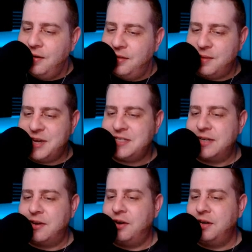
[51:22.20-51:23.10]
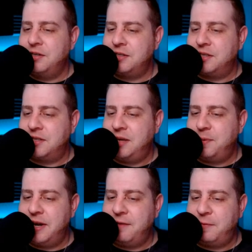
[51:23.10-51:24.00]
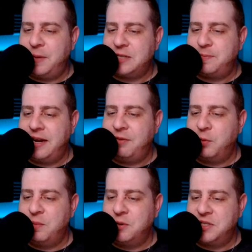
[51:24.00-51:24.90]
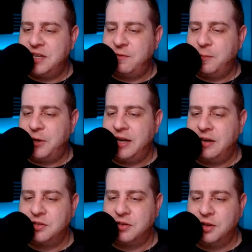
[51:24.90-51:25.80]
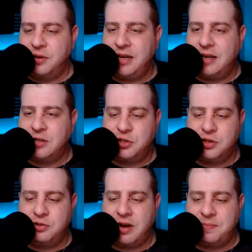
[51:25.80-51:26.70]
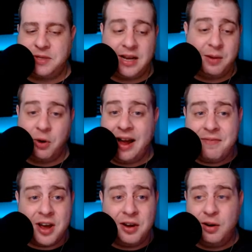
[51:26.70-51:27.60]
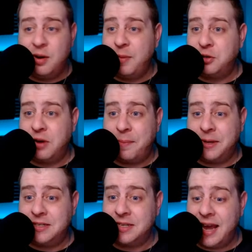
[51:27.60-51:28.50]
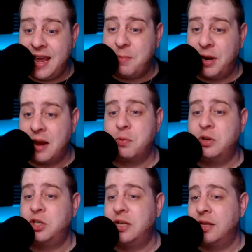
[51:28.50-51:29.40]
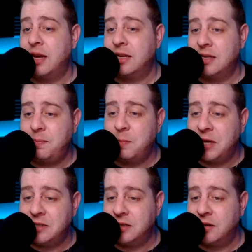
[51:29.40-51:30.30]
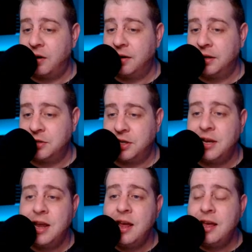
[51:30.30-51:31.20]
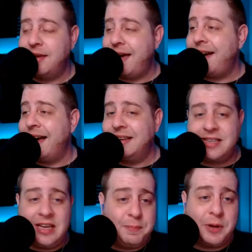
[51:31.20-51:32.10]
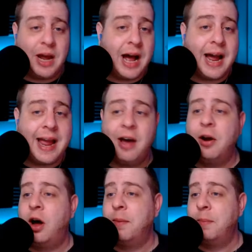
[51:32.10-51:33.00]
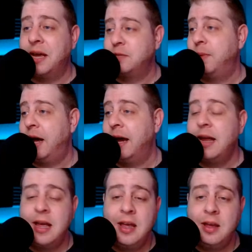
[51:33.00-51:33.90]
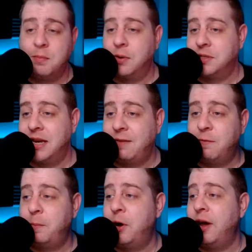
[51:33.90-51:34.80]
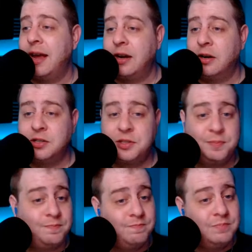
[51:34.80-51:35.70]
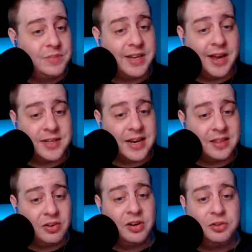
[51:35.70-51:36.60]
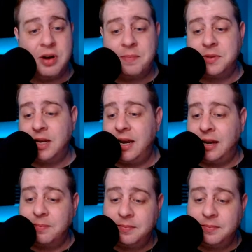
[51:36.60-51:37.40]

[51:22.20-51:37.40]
The Amazing Card Ninja says, keep an eye out for Best Buy, everyone. Mosaic football hangers are loaded and should drop today. Well, I've not heard about dropping today, but I appreciate the heads up, Amazing Card Ninja. Yeah, guys, keep an eye out on Best Buy. Mosaic football hangers sounds like they're going to drop today.